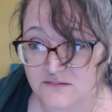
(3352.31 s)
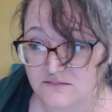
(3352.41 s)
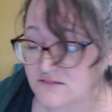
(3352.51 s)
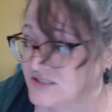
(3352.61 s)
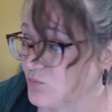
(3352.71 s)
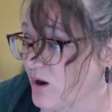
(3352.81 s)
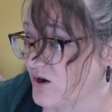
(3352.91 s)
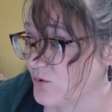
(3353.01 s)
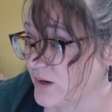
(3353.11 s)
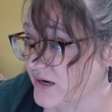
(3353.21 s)
Just walk
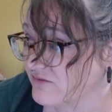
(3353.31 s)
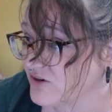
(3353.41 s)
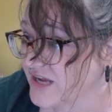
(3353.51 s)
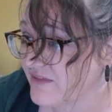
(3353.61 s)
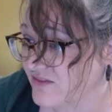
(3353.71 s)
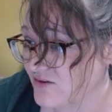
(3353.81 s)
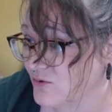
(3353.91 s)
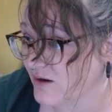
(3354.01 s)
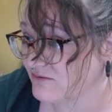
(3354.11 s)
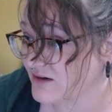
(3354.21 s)
away. Forget that you
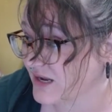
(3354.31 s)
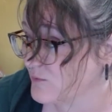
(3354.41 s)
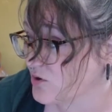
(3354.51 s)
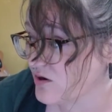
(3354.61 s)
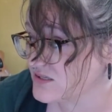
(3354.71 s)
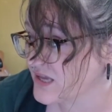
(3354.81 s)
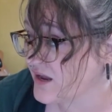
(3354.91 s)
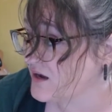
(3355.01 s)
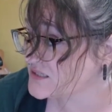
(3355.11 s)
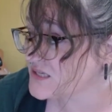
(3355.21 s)
ever came across chaos.